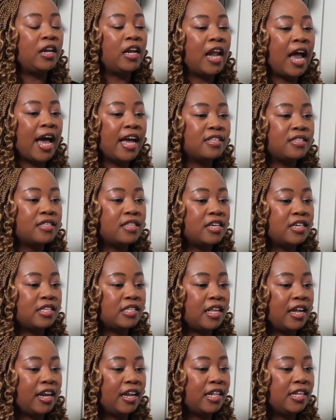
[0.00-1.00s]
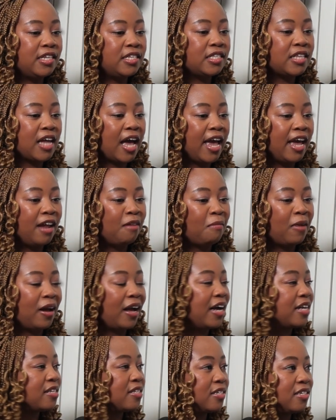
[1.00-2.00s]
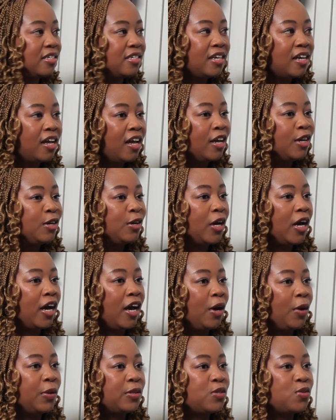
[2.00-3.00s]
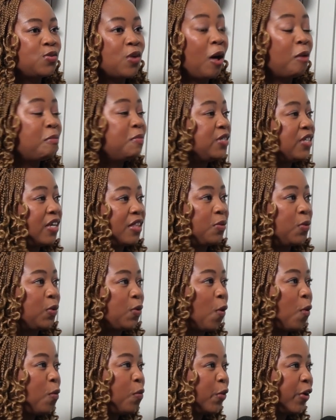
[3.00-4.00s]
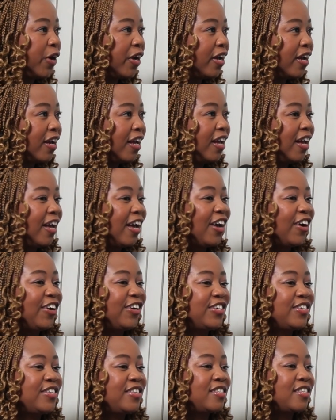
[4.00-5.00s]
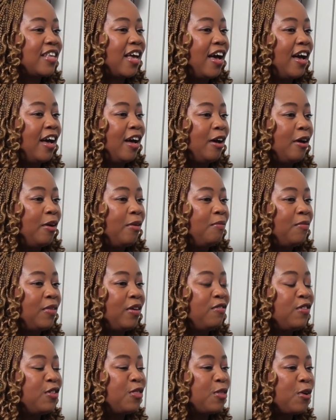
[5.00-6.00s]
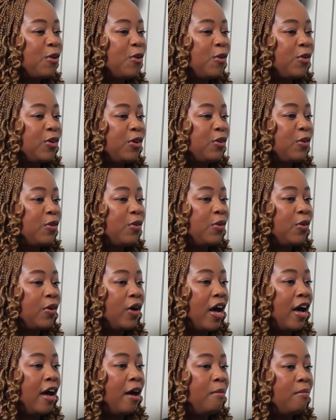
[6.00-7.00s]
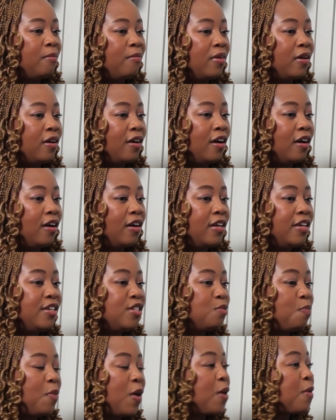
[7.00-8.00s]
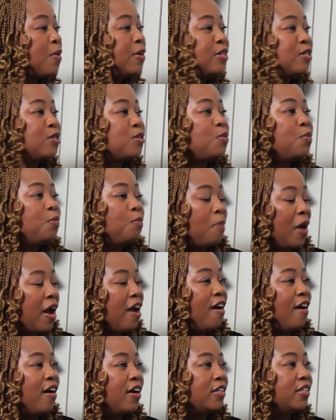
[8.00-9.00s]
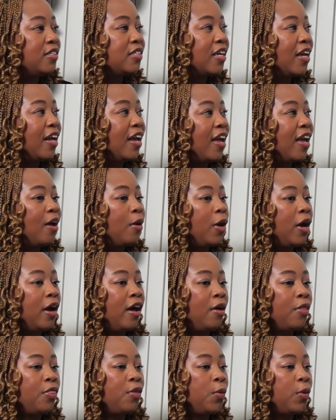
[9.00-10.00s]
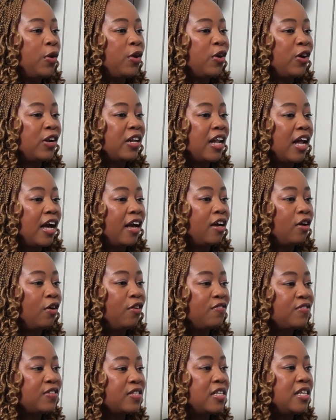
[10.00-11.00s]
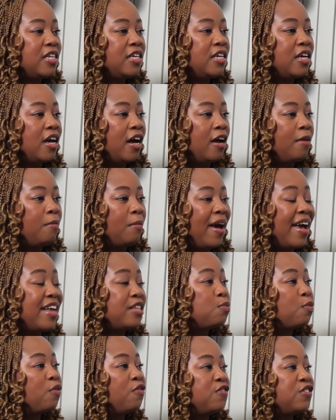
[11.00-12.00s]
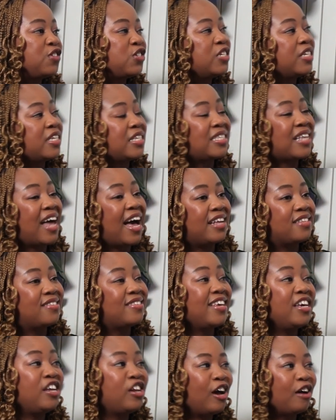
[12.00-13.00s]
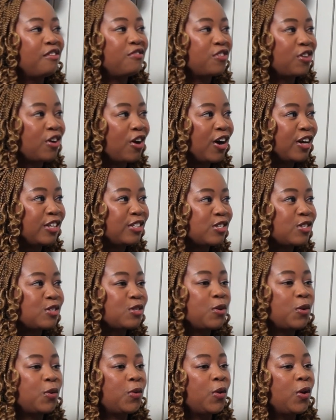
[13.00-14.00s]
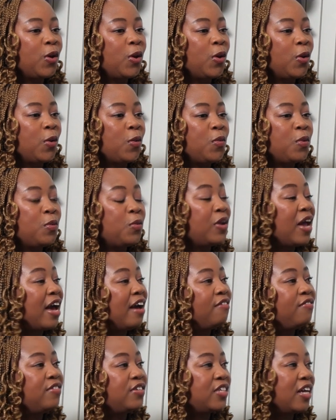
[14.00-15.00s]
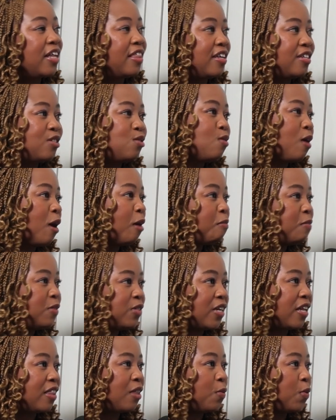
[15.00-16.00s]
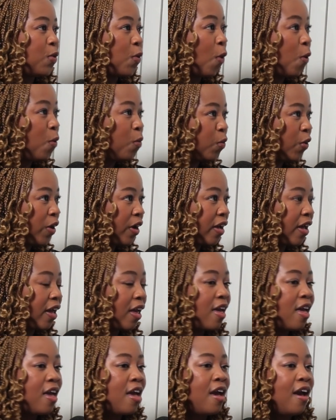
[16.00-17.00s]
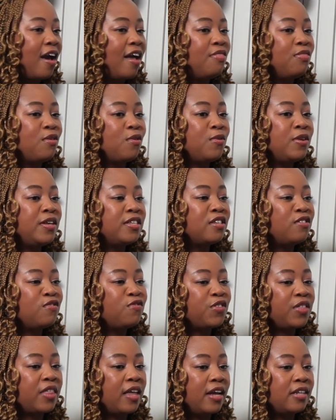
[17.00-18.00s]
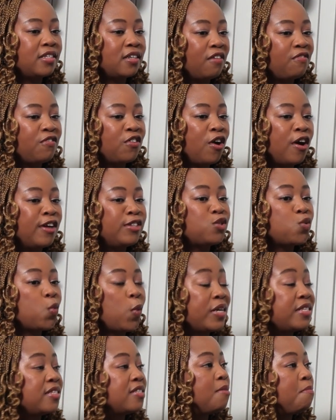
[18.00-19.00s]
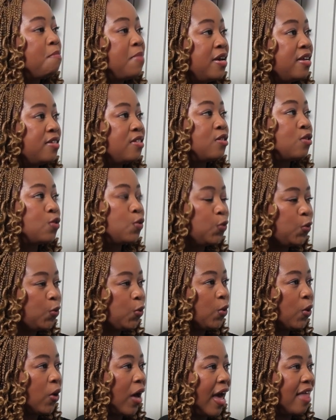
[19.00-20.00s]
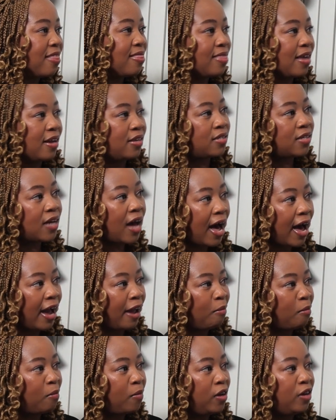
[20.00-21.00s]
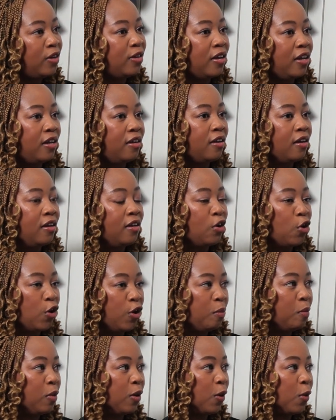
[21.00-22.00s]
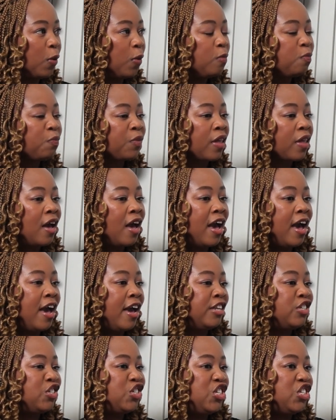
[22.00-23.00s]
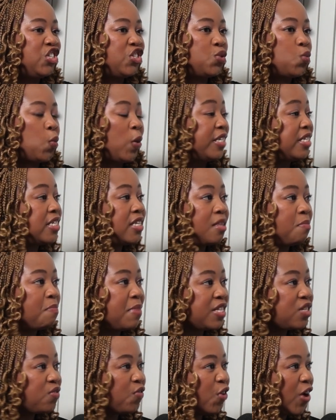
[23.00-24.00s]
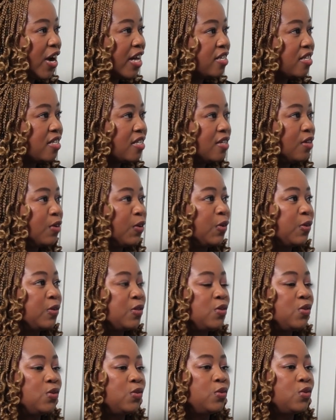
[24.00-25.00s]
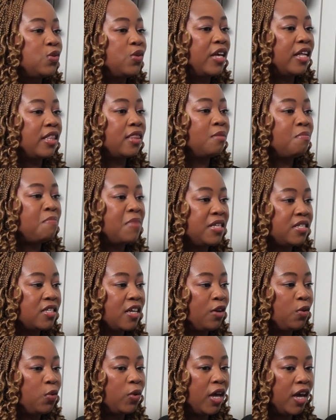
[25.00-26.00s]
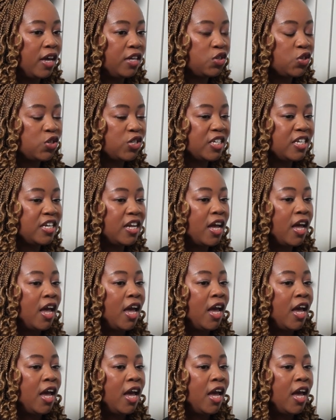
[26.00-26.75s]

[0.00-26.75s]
nice thing is that at least I had my cousin to help each other with homework, because even though, you know, his parents, my aunt, they were not like obviously as proficient as us in Afrikaans, so we would have each other to help each other with homework. And the reason for that, Afrikaans was the best school at that time in Ermelo, and she just wanted the best for us, you know, to get the best education.